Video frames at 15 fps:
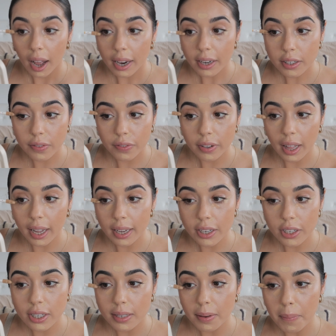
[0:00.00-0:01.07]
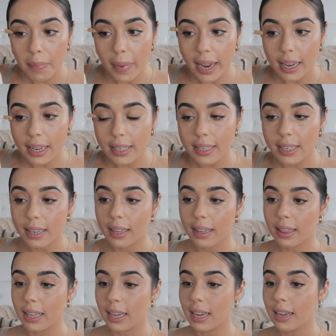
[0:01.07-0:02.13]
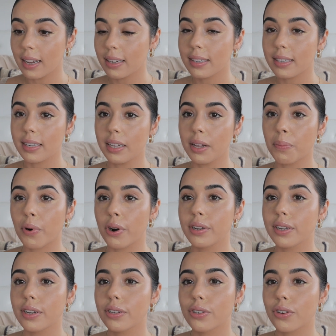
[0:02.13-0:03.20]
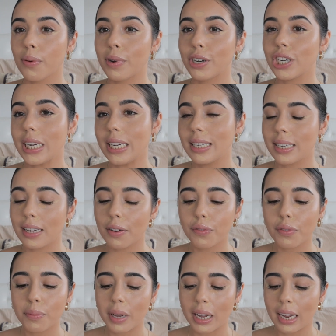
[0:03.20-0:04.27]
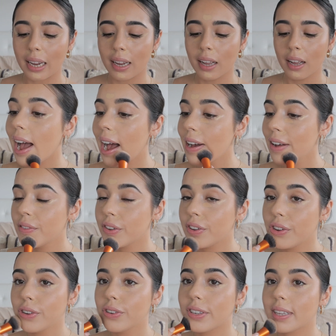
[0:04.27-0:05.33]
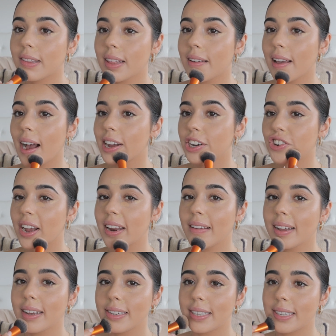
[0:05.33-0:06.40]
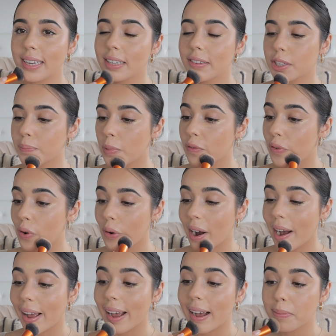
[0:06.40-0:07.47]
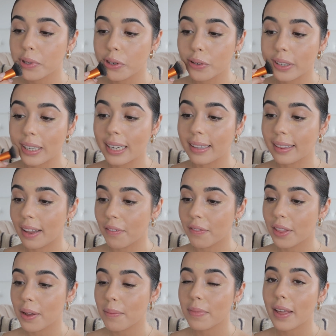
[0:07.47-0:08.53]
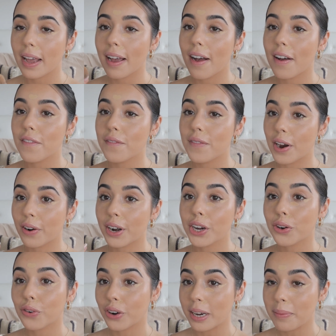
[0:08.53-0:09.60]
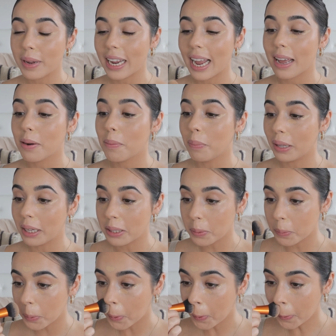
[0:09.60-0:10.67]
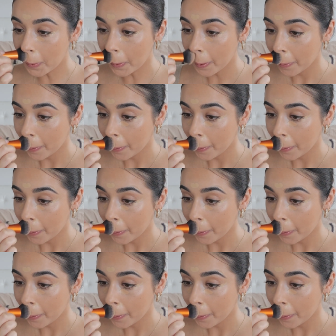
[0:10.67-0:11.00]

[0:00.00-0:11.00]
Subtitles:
I just feel like it just makes the concealer process so much easier for me. I have used the hydrating concealers before. I absolutely love them. They are very creamy and blendable.